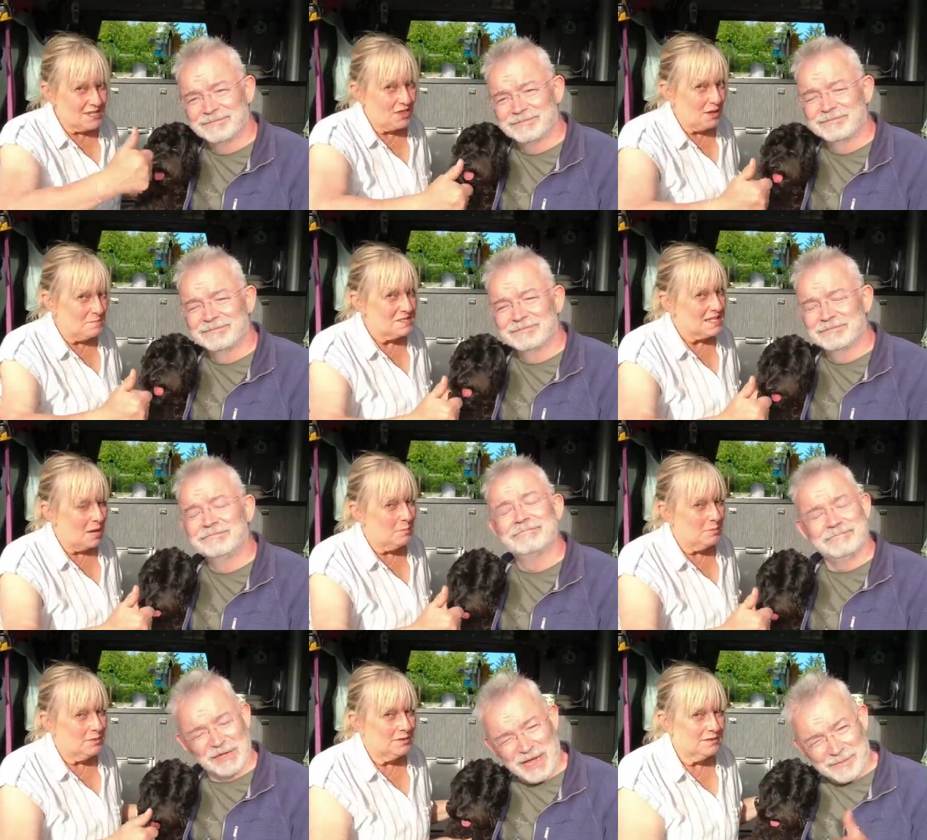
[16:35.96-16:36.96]
Speaker 1: give us a thumbs
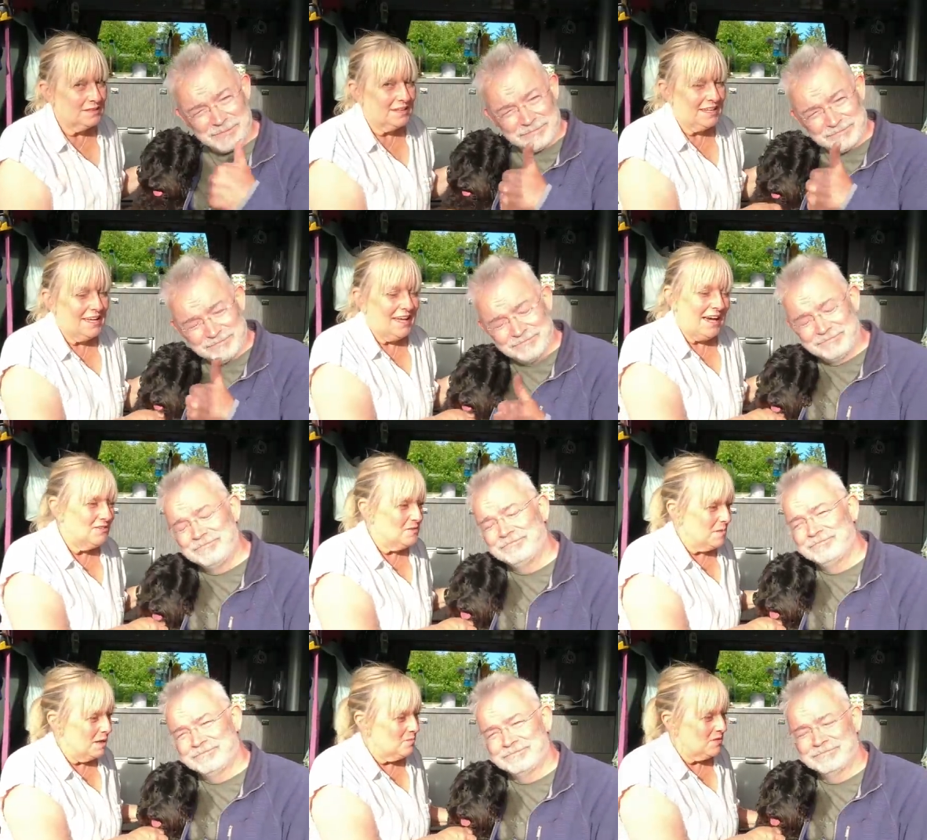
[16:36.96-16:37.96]
up. Yep.
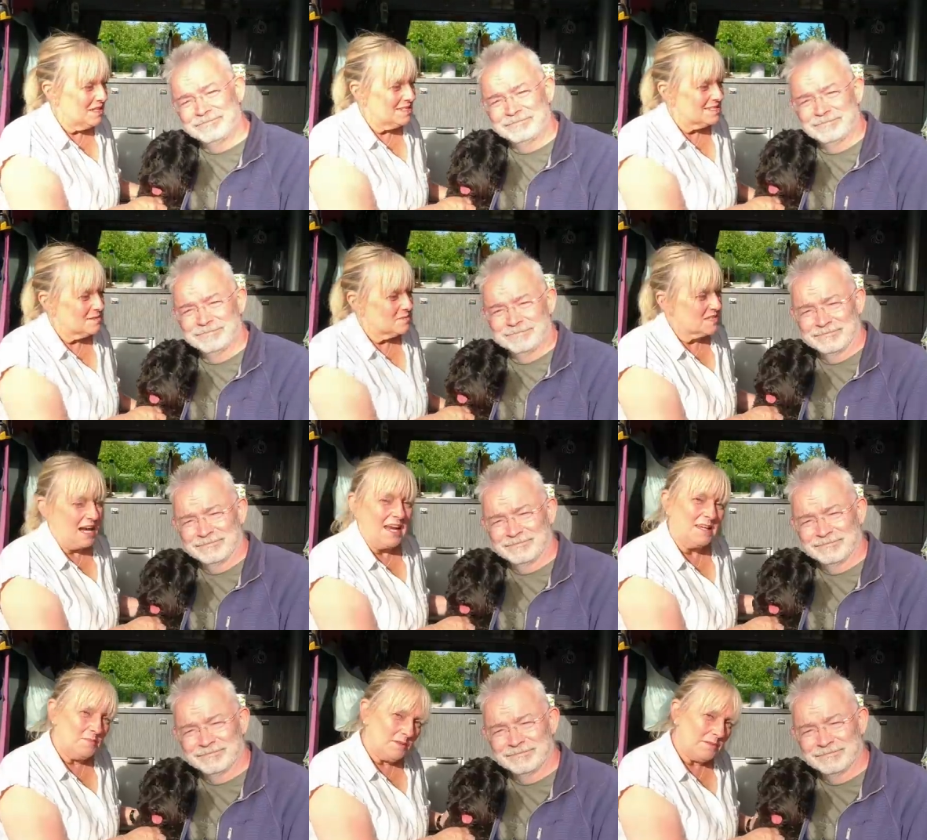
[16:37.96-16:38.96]
And remember and
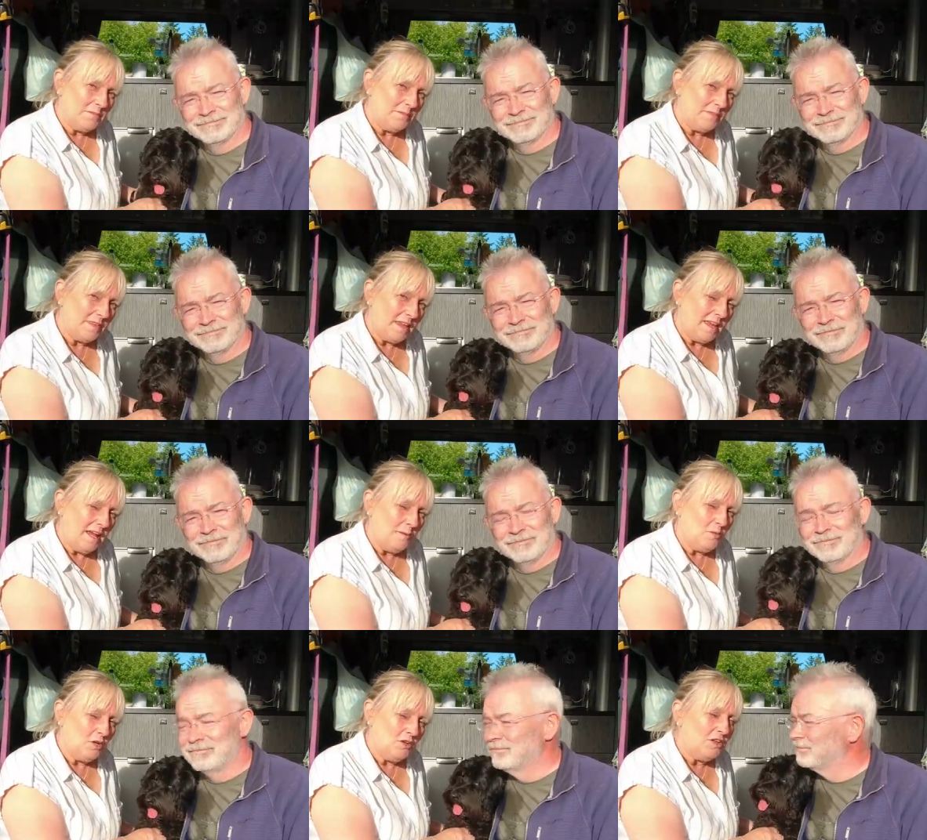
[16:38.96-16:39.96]
subscribe.
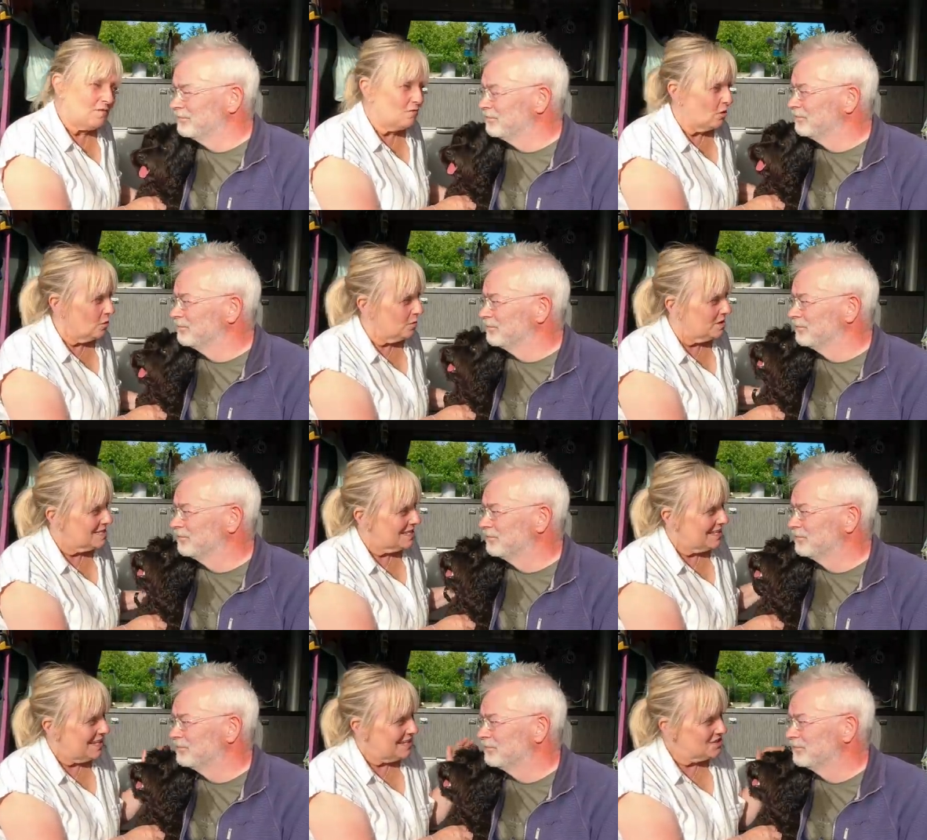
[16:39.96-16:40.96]
And we're looking forward
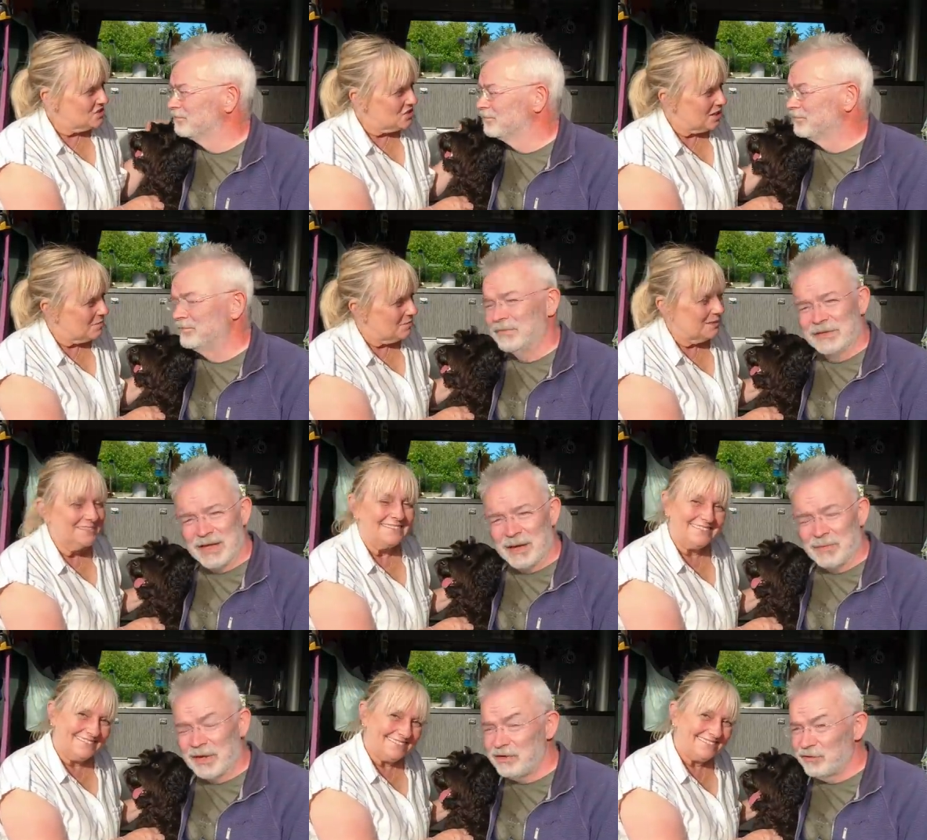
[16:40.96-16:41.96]
to the next trip.
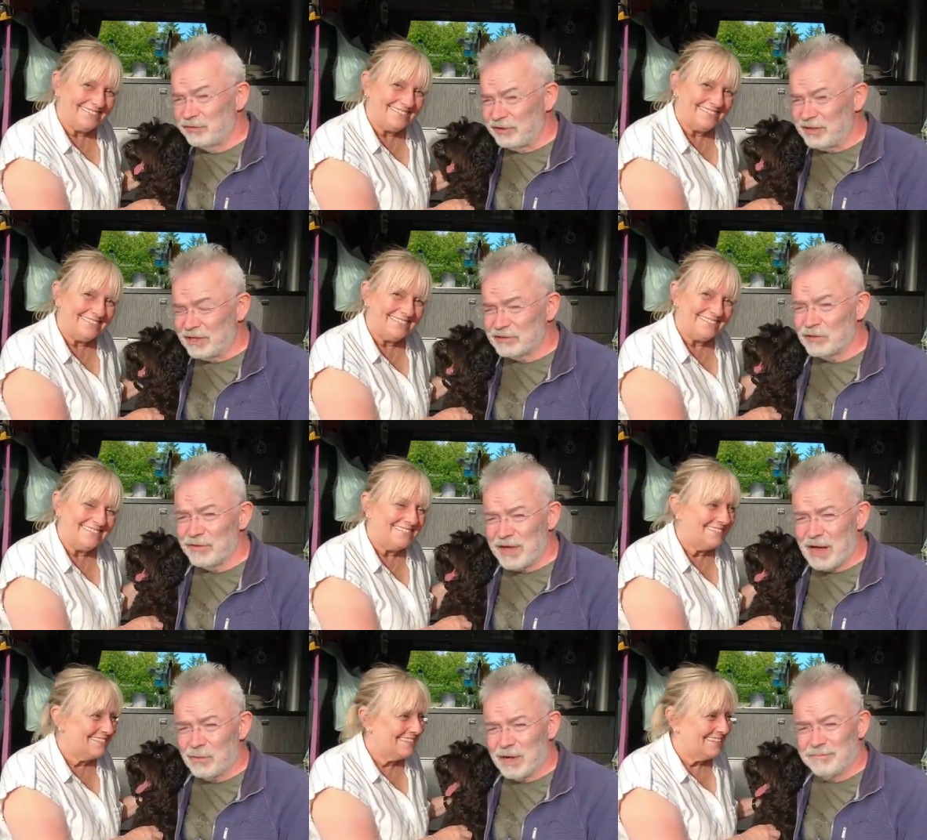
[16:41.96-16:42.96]
Speaker 2: Yep, and you'll see us
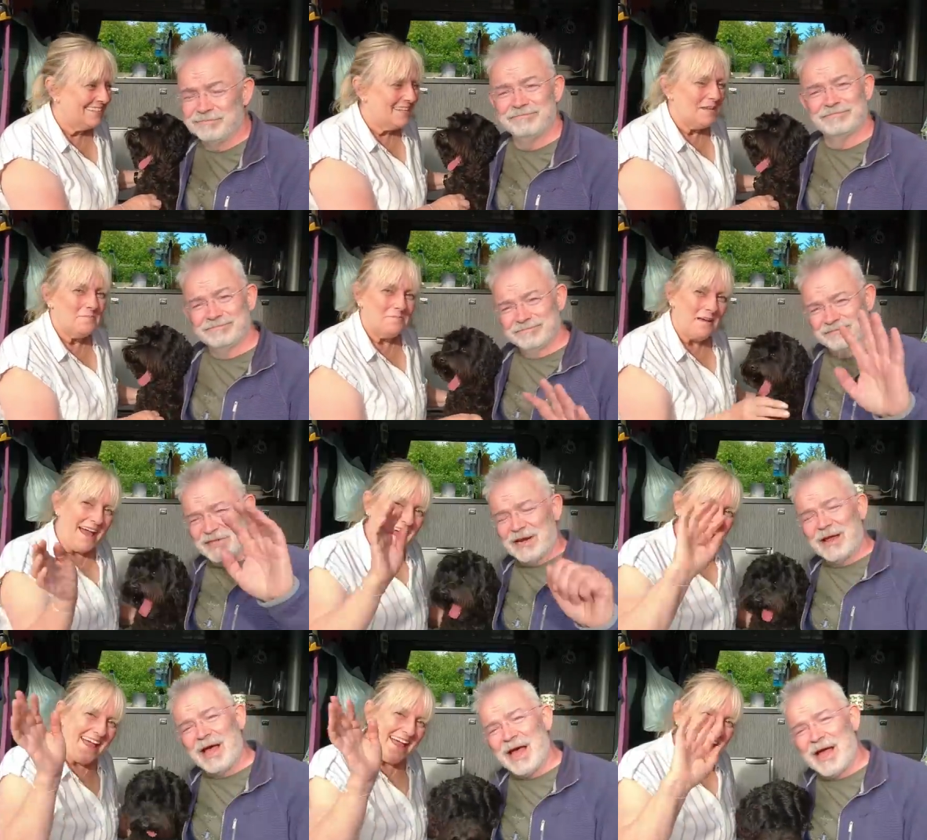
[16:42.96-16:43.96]
on that one.
Speaker 1: Bye.
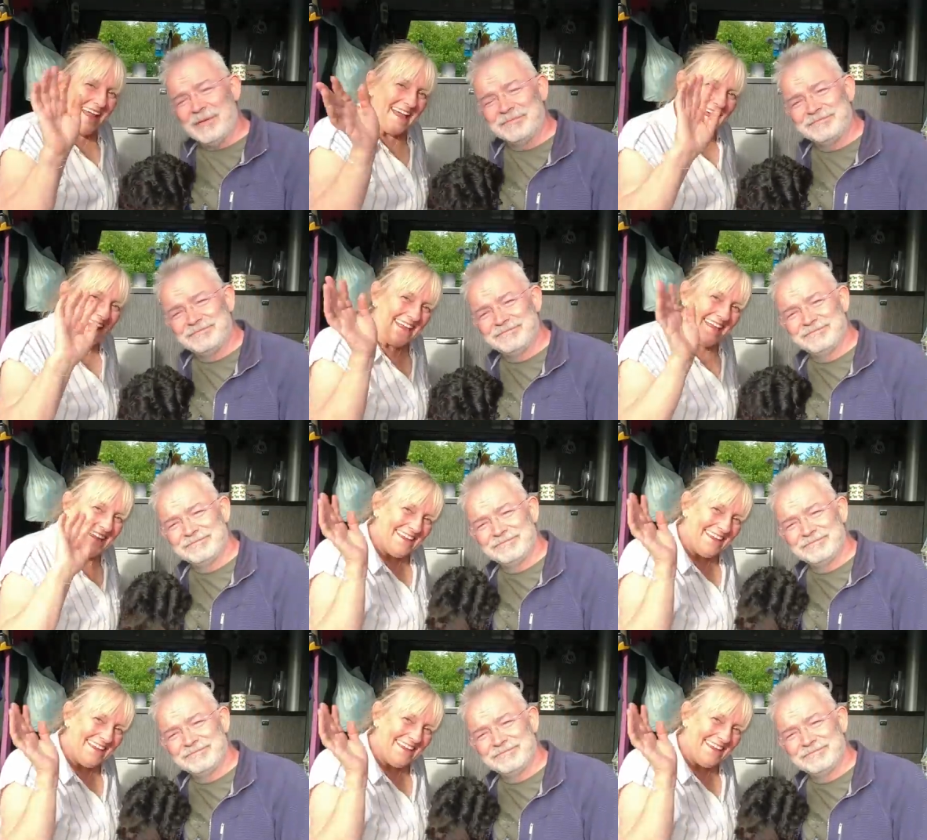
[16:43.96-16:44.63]
Bye.